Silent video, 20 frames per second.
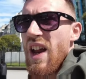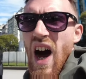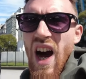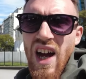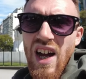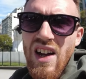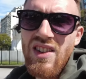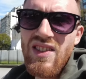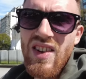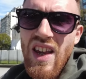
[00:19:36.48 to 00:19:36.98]
in
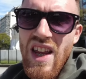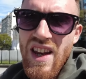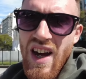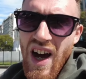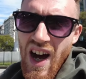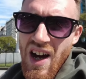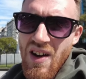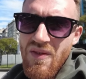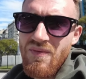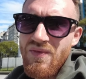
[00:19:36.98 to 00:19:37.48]

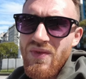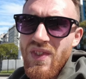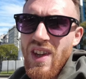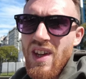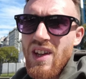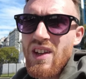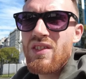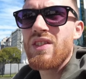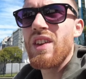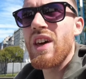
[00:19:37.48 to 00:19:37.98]
Argentina,
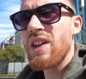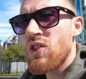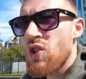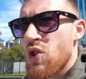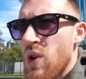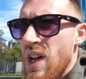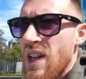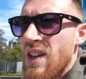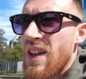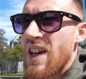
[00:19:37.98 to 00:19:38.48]
they
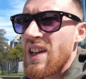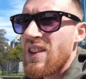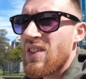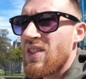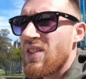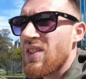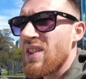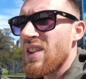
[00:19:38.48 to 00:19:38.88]
treated,